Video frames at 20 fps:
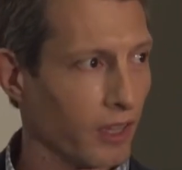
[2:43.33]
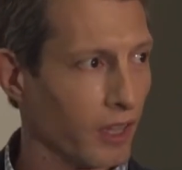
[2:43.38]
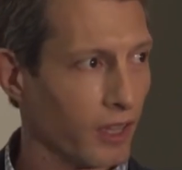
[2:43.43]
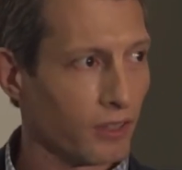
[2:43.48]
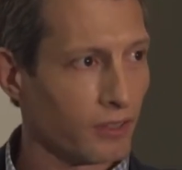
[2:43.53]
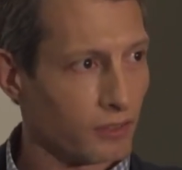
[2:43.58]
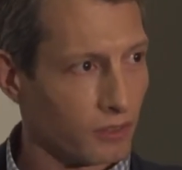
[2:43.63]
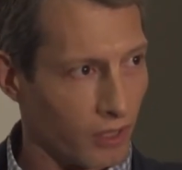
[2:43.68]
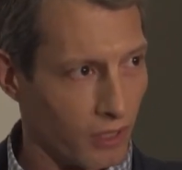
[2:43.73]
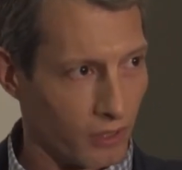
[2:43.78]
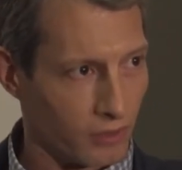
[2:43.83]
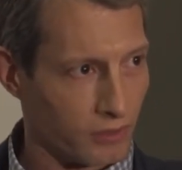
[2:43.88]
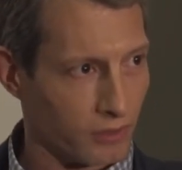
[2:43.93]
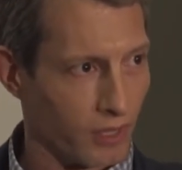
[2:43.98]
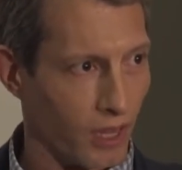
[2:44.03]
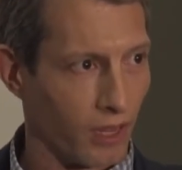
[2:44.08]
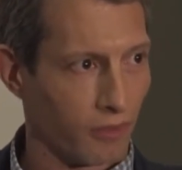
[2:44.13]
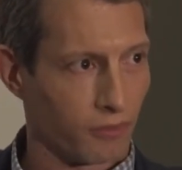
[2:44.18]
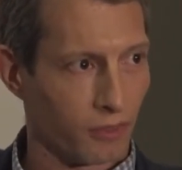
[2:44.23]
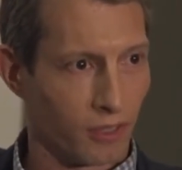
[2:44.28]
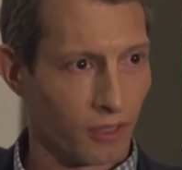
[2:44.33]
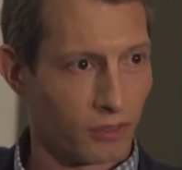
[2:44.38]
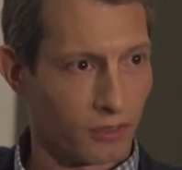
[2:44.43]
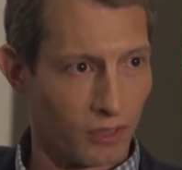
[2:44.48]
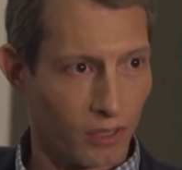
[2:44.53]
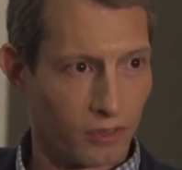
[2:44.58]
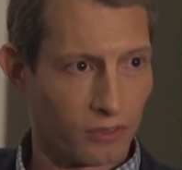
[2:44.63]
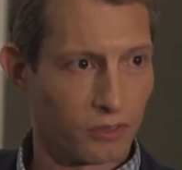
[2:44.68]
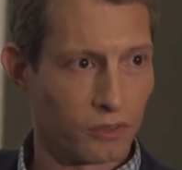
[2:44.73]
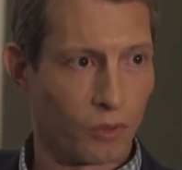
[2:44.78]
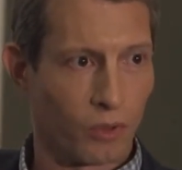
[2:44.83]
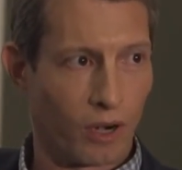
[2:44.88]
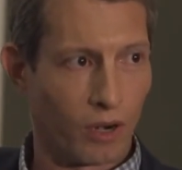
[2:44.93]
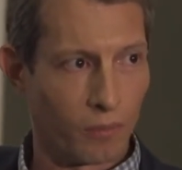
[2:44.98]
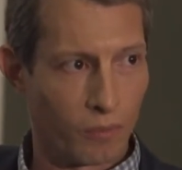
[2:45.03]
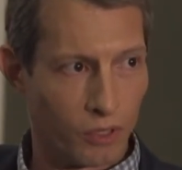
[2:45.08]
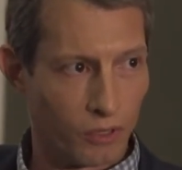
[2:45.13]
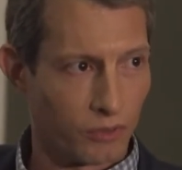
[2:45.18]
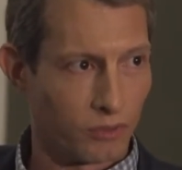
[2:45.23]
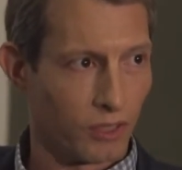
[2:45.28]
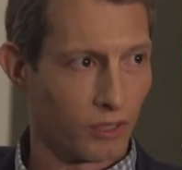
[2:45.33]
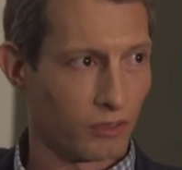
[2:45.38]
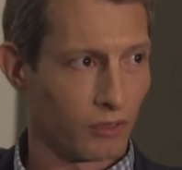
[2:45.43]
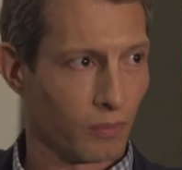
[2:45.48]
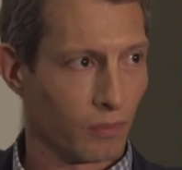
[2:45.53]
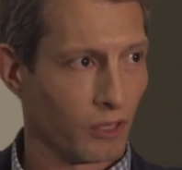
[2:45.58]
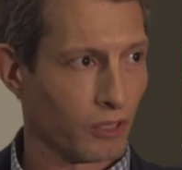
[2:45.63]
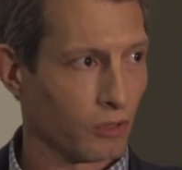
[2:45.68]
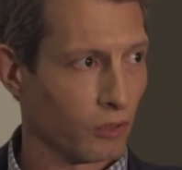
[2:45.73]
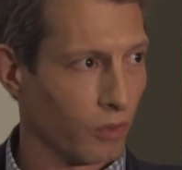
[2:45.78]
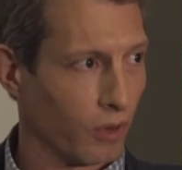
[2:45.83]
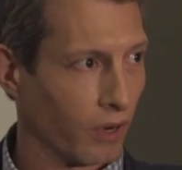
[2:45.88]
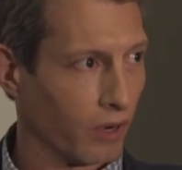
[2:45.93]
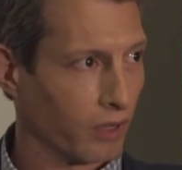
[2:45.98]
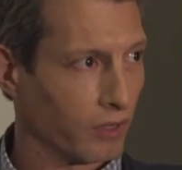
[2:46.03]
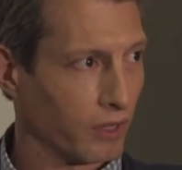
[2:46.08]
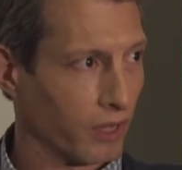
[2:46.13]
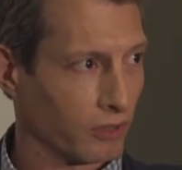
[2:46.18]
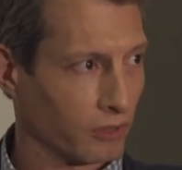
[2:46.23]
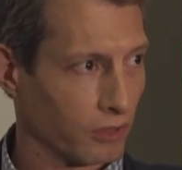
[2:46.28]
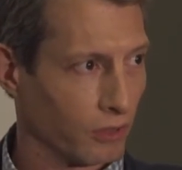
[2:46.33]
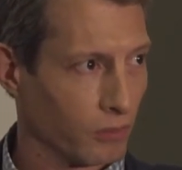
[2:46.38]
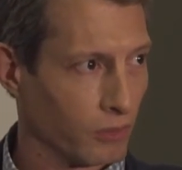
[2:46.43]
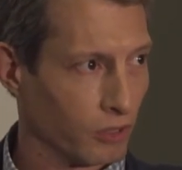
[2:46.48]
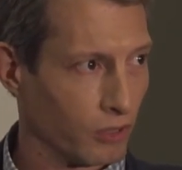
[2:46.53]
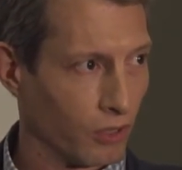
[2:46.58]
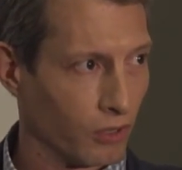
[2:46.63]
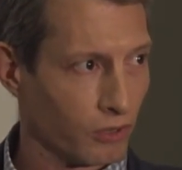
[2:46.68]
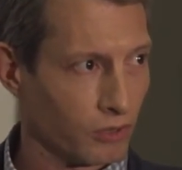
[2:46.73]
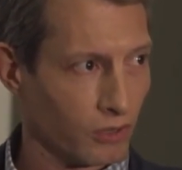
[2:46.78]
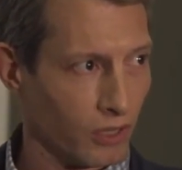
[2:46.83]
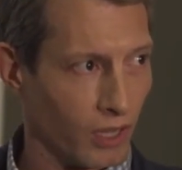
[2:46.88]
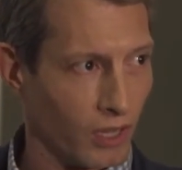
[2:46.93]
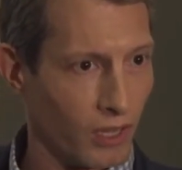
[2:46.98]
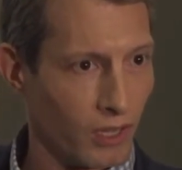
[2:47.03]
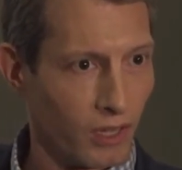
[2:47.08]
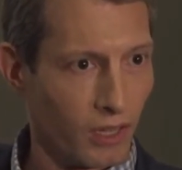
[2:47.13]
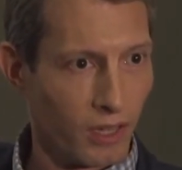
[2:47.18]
insults after insults to our immune system and to our intestinal mucosa.